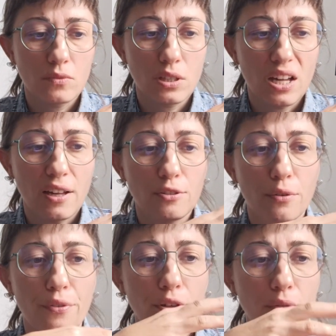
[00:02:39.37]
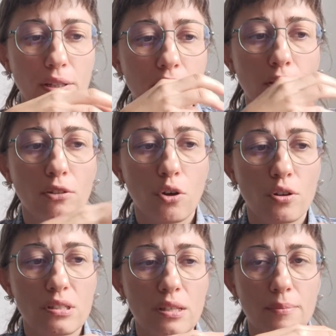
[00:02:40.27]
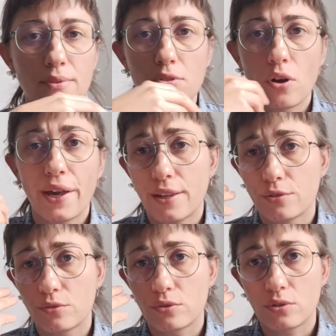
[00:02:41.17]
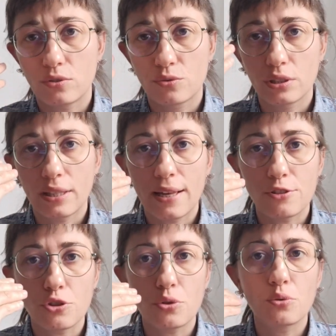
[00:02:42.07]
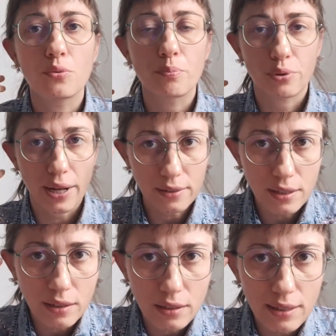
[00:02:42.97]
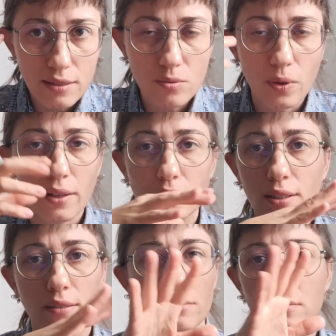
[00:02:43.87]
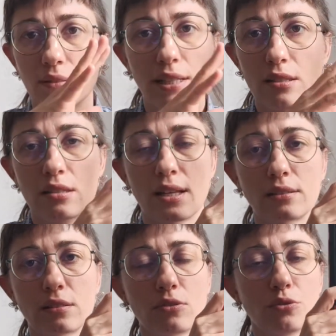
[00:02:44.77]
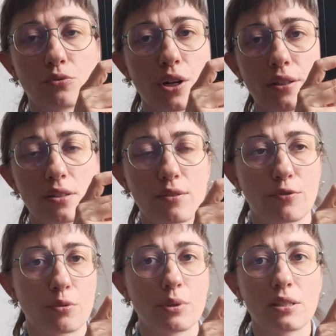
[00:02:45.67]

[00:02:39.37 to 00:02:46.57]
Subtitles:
kind of theoretical concepts so I can relate to practically as well, then that's not a good writing for me.